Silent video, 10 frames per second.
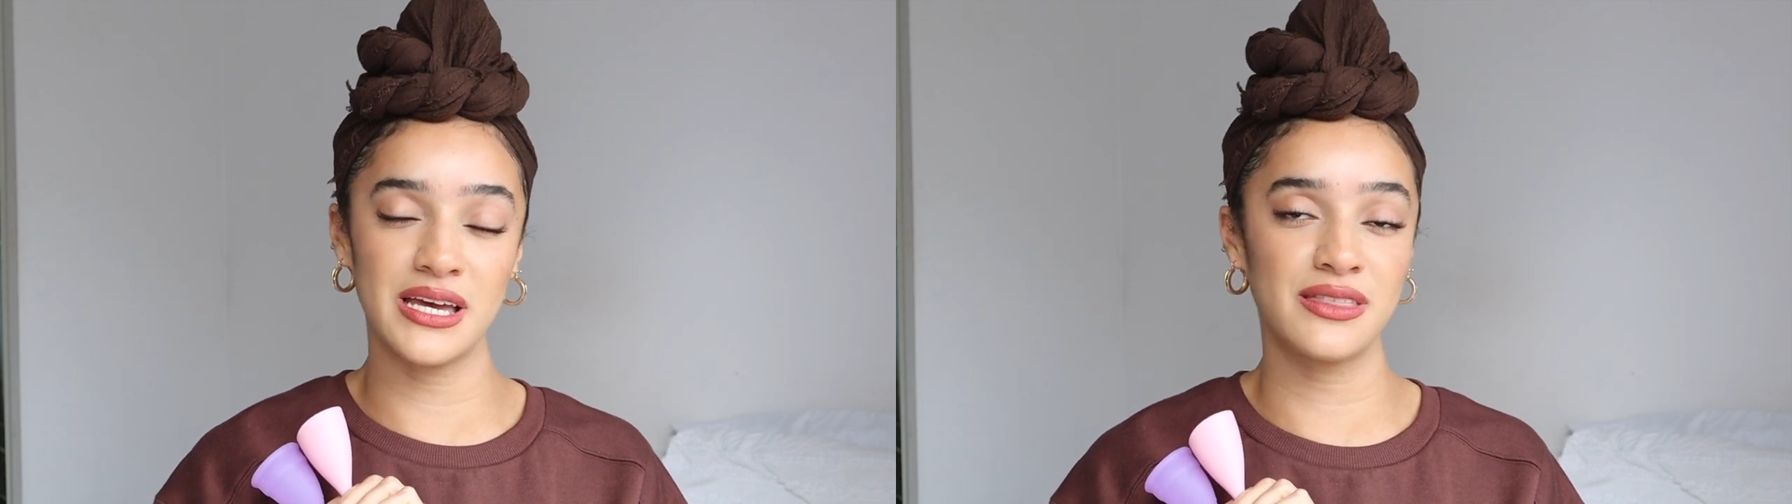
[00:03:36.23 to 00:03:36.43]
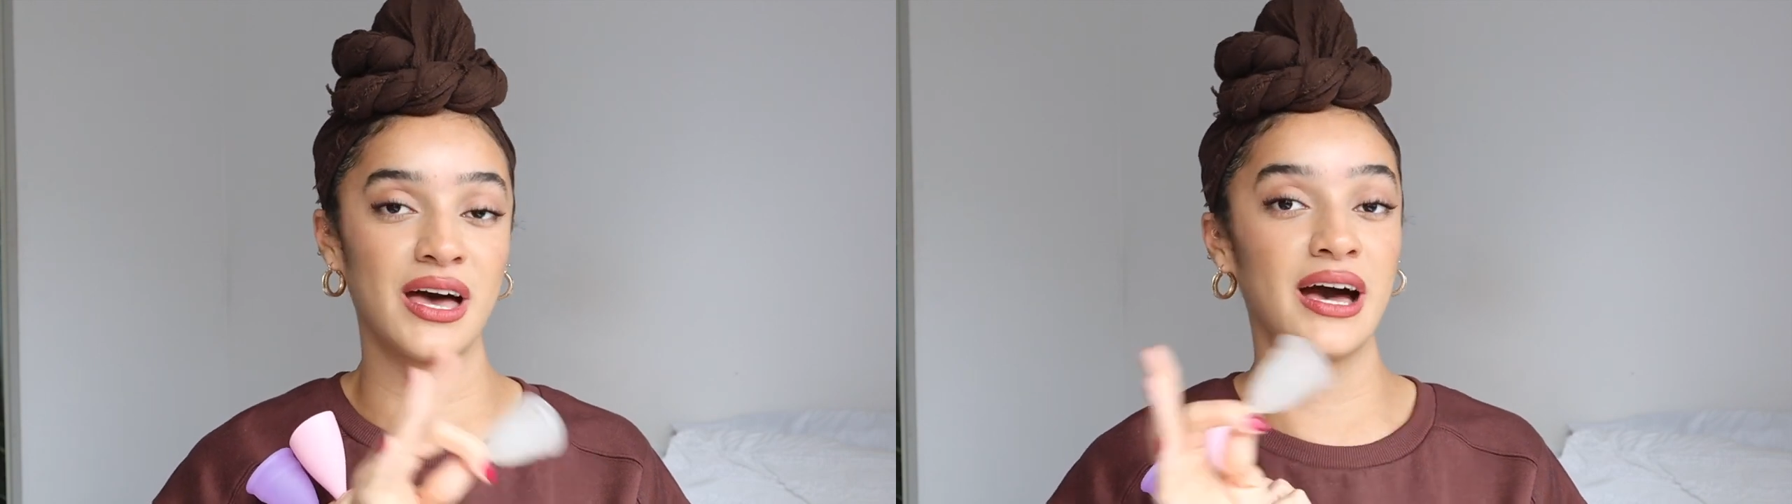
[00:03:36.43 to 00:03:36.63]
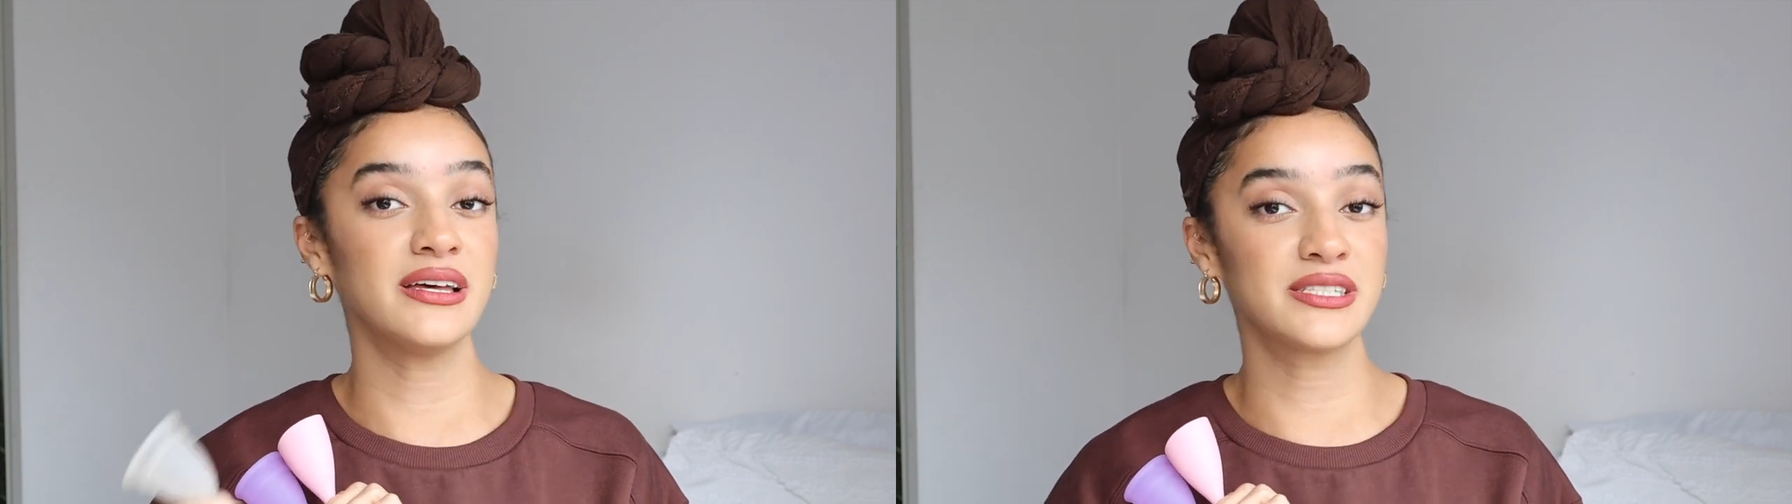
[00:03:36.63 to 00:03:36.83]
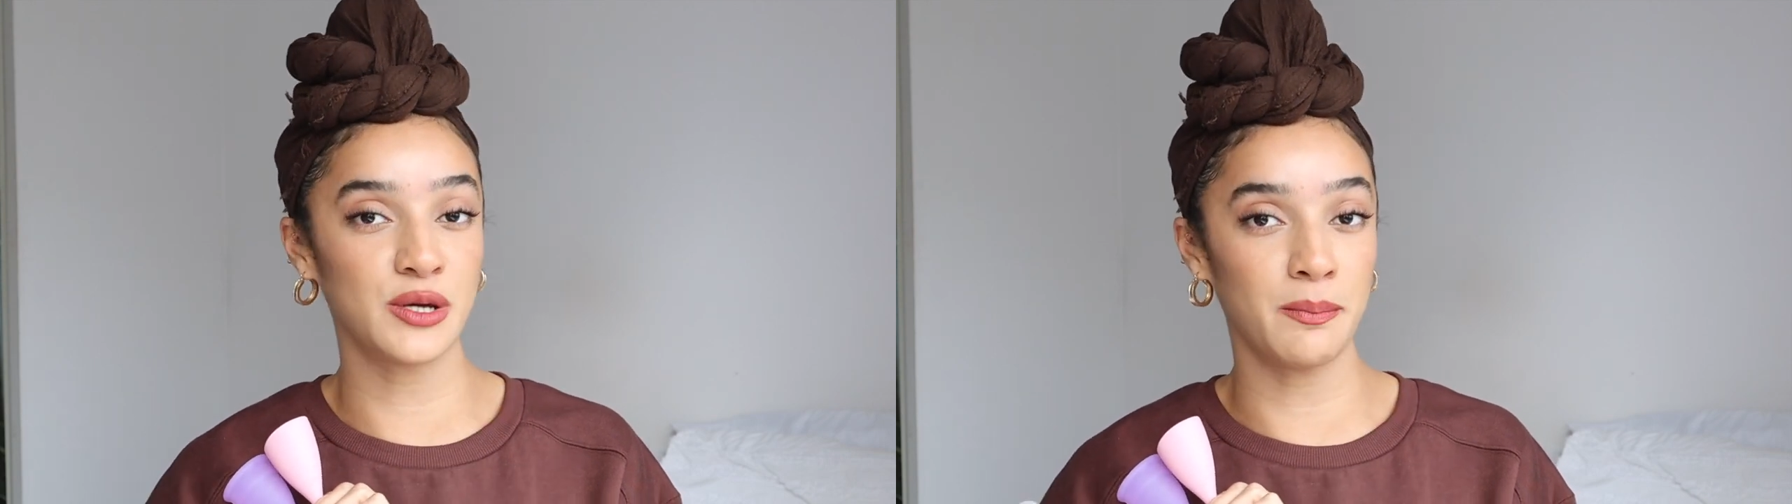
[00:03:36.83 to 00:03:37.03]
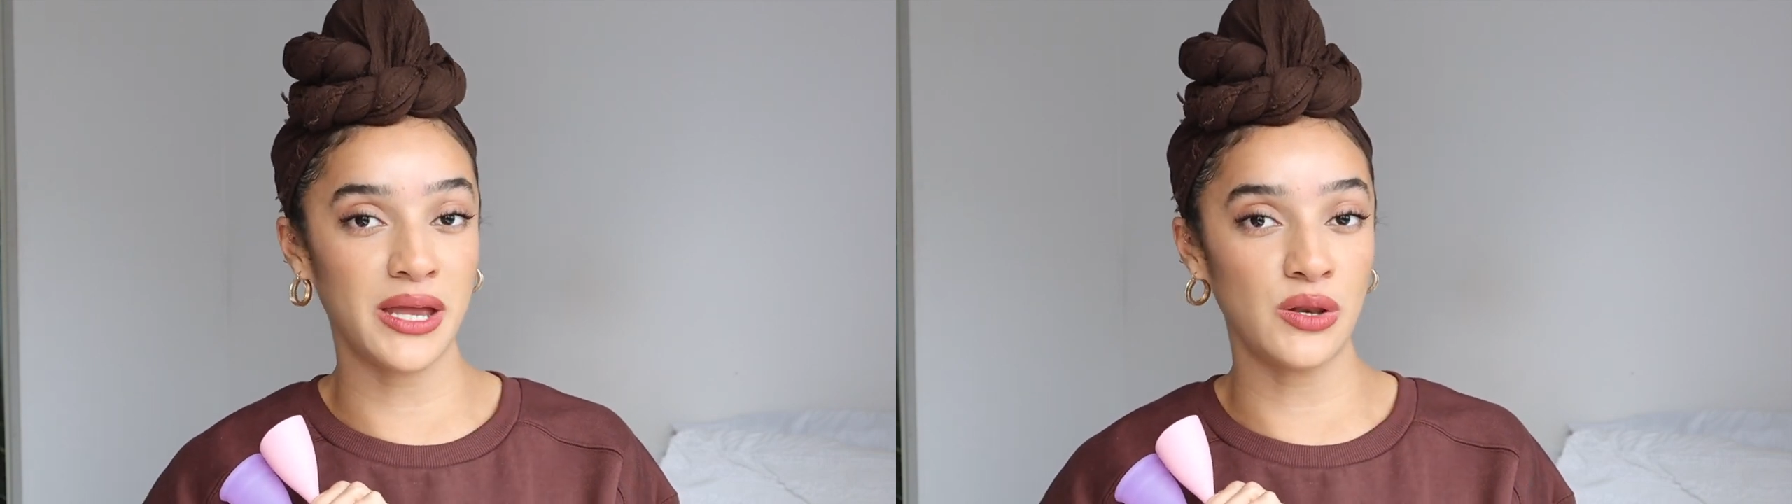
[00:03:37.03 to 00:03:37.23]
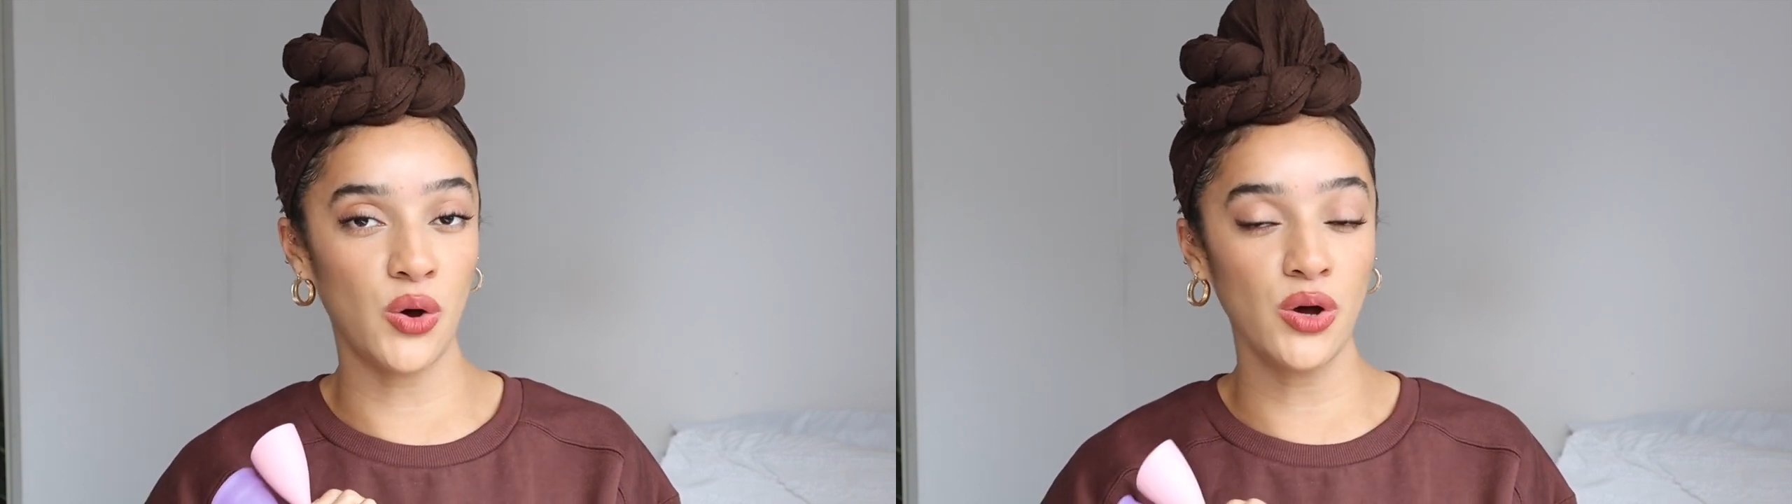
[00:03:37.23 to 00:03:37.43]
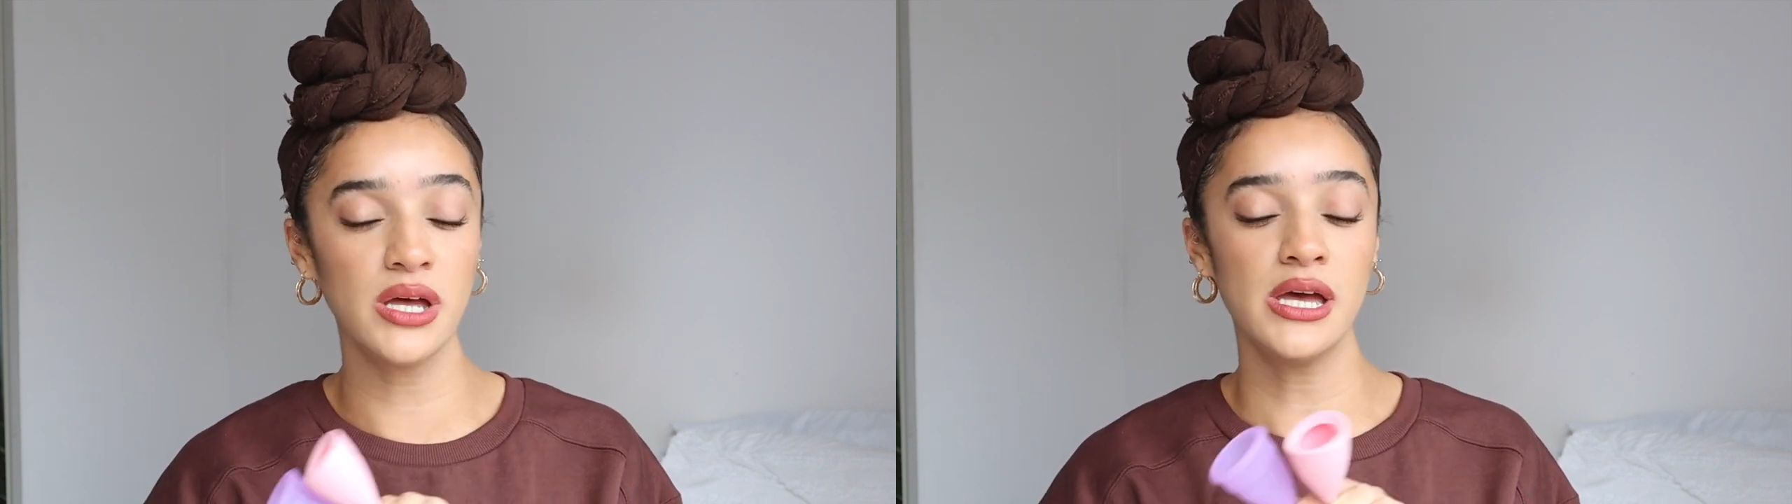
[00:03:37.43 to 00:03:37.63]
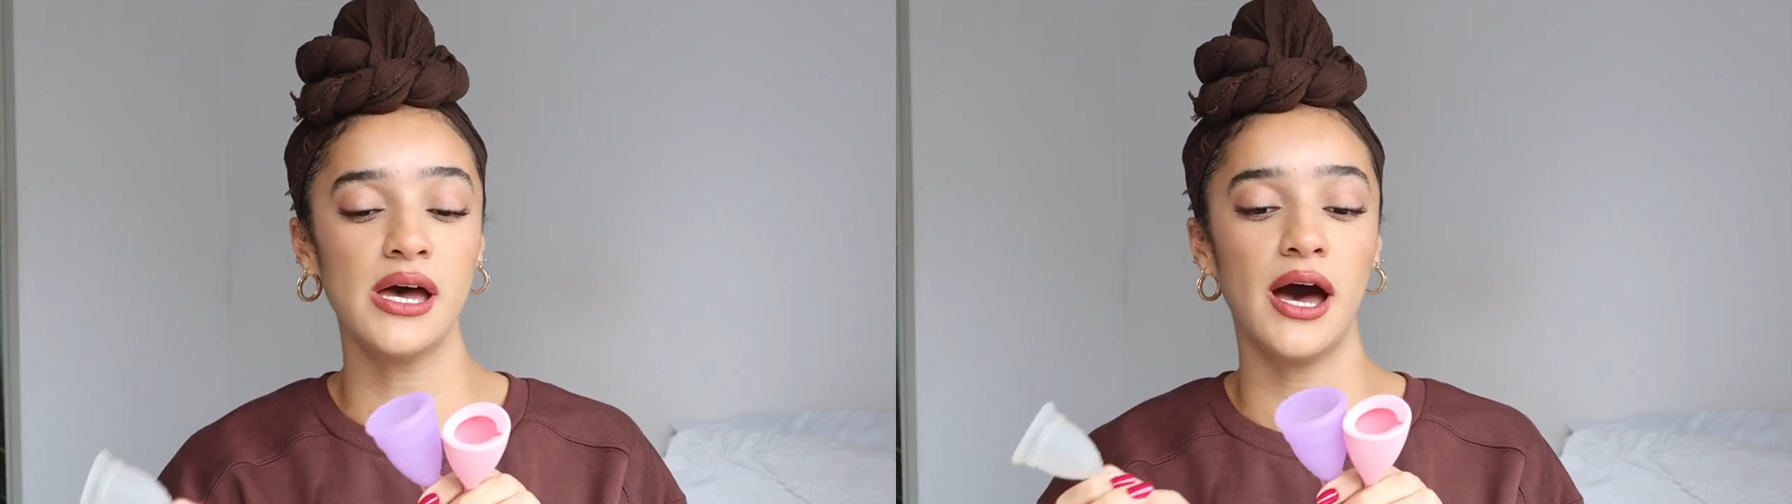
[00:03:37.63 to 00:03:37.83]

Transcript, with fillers: like that, some may not.